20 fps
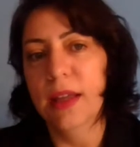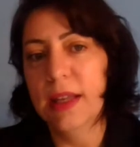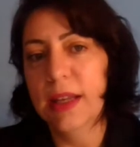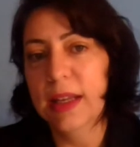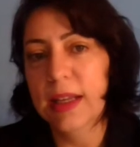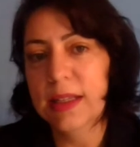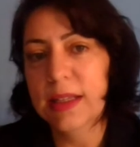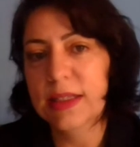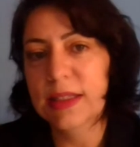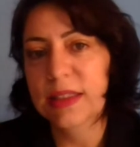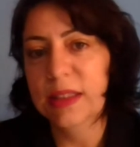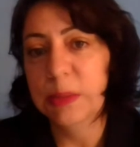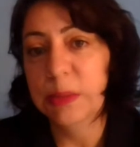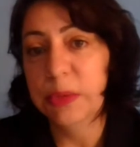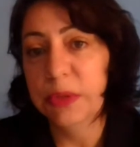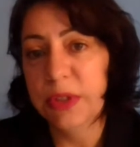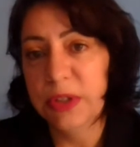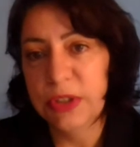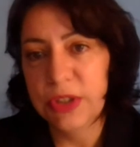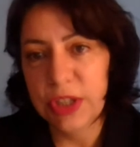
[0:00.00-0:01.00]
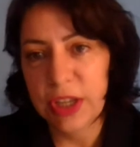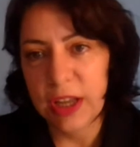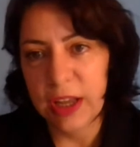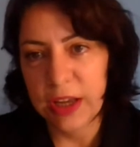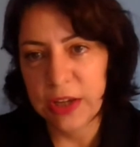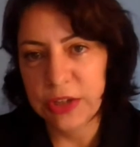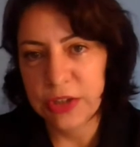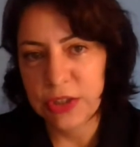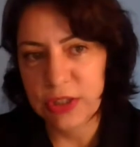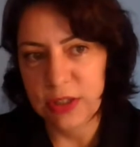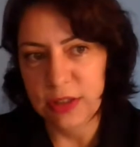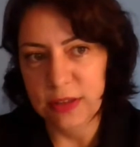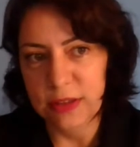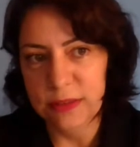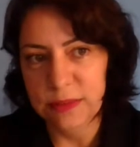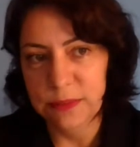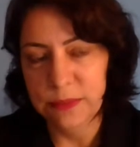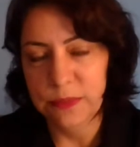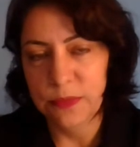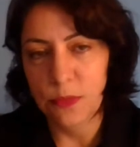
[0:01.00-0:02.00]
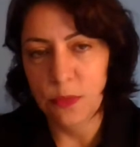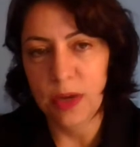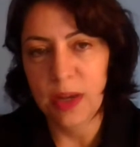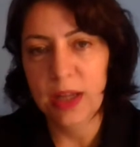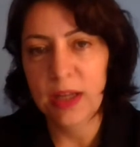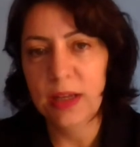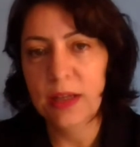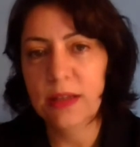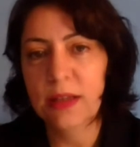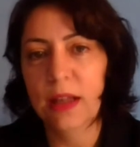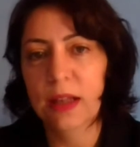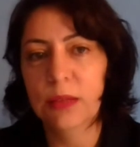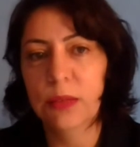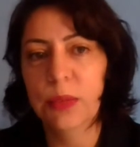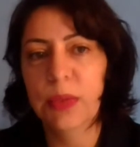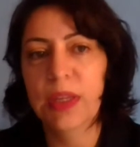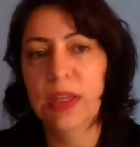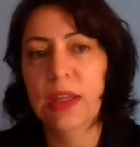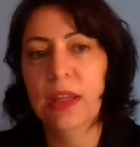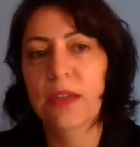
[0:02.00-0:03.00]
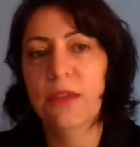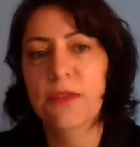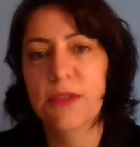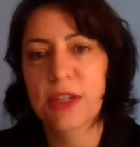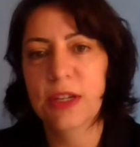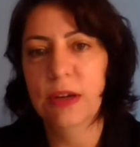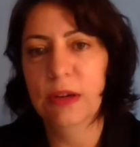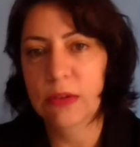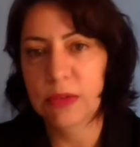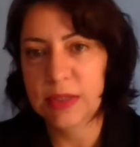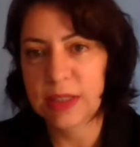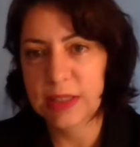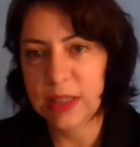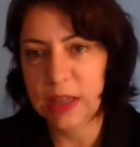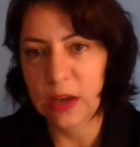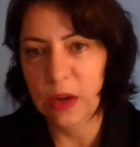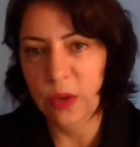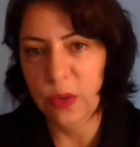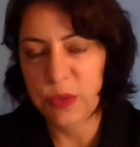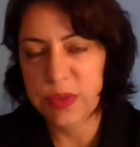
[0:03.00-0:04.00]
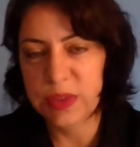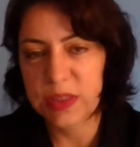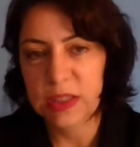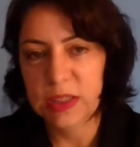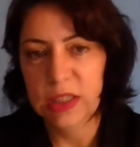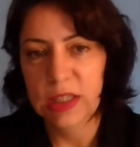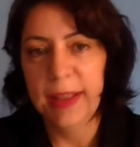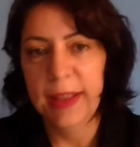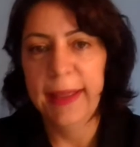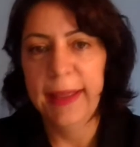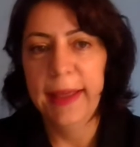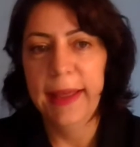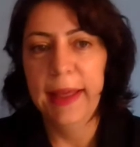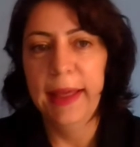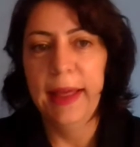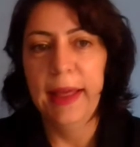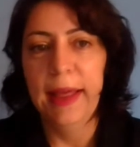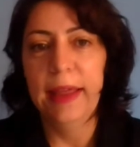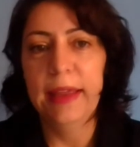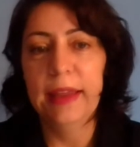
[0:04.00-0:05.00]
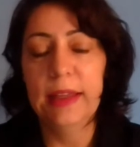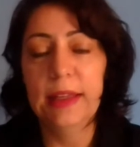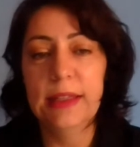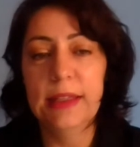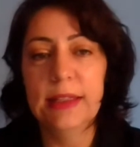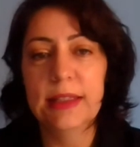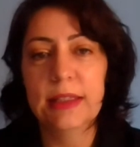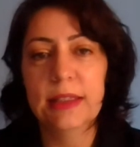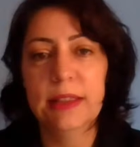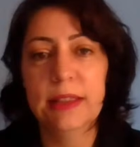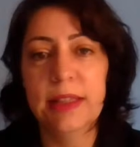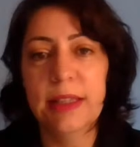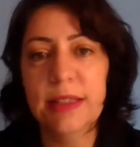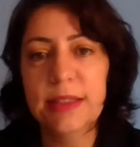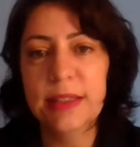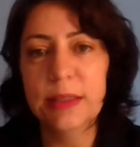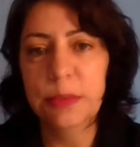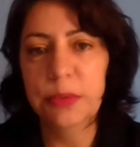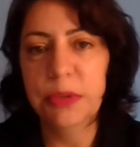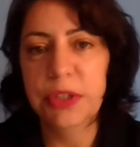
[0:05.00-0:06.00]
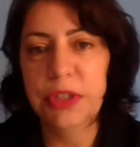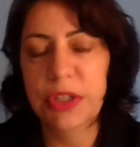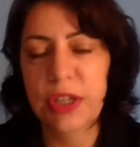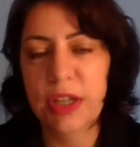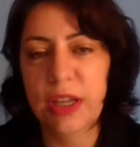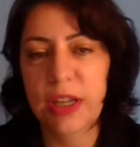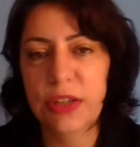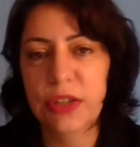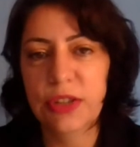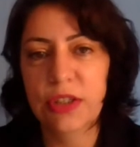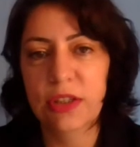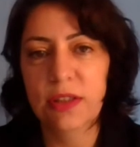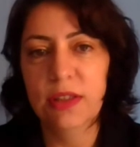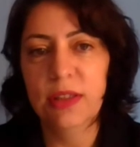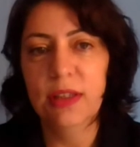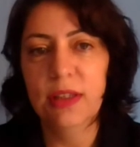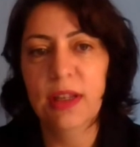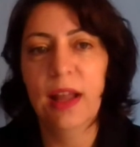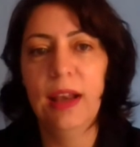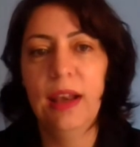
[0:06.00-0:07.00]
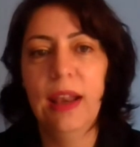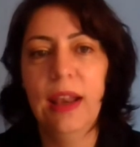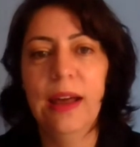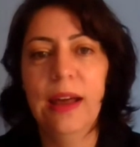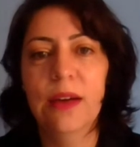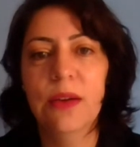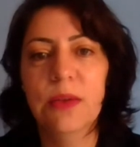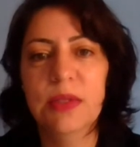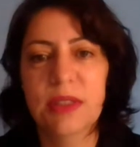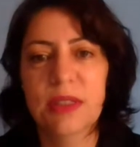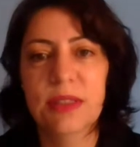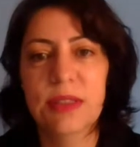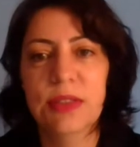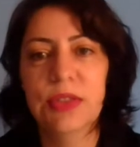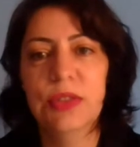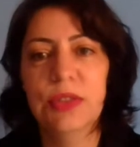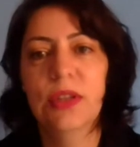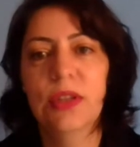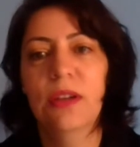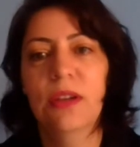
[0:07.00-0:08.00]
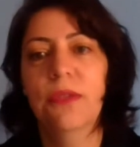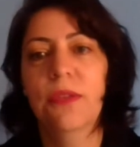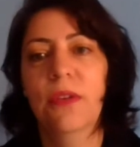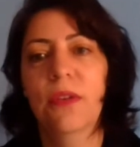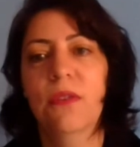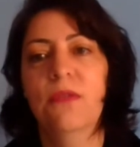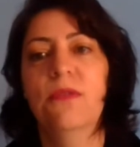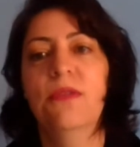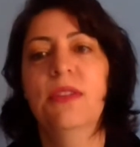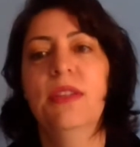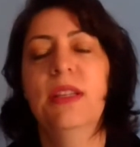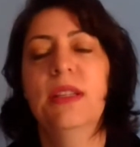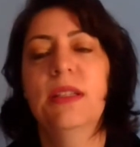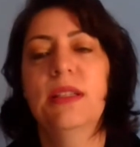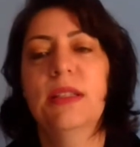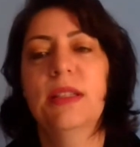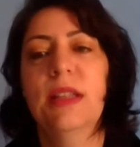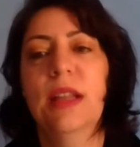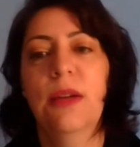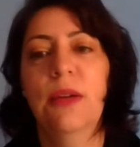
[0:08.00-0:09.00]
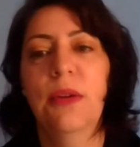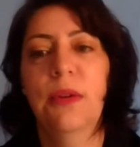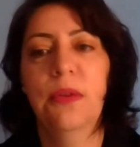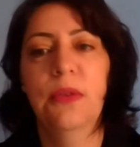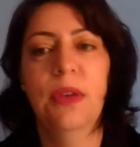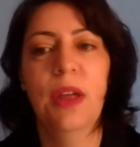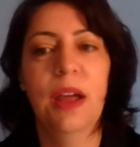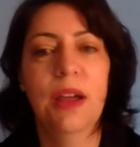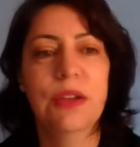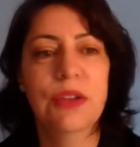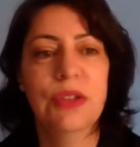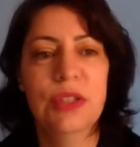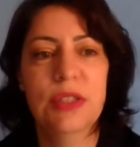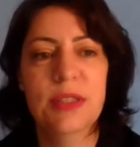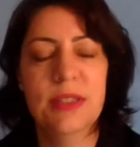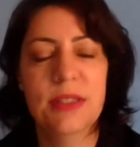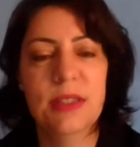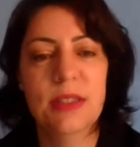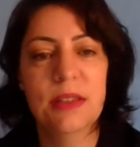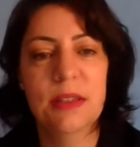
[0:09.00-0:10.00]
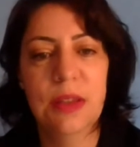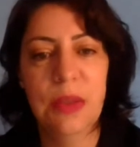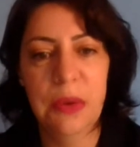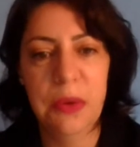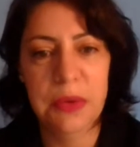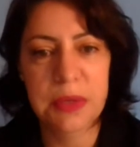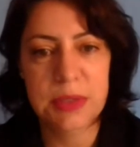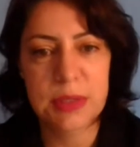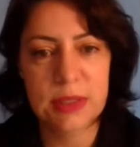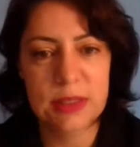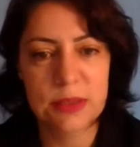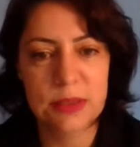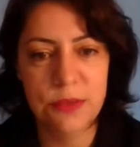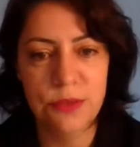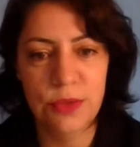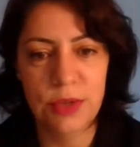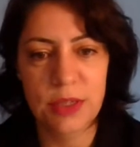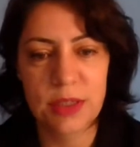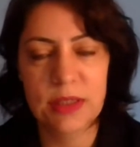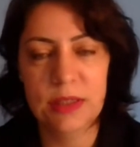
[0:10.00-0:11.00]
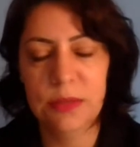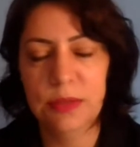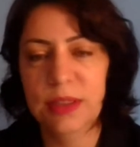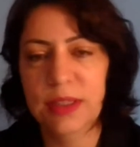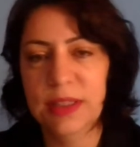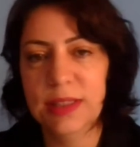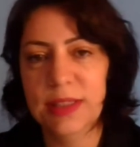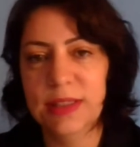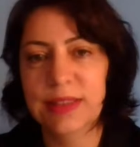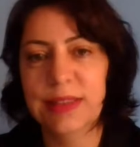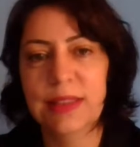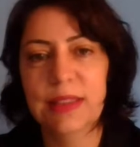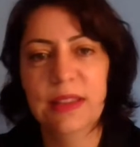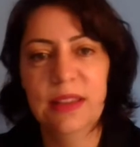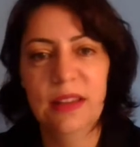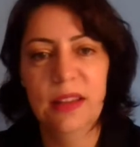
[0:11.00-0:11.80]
it is an appreciation, right, that we give to ourselves. And this appreciation allows us to have confidence in our own actions and thoughts. So this is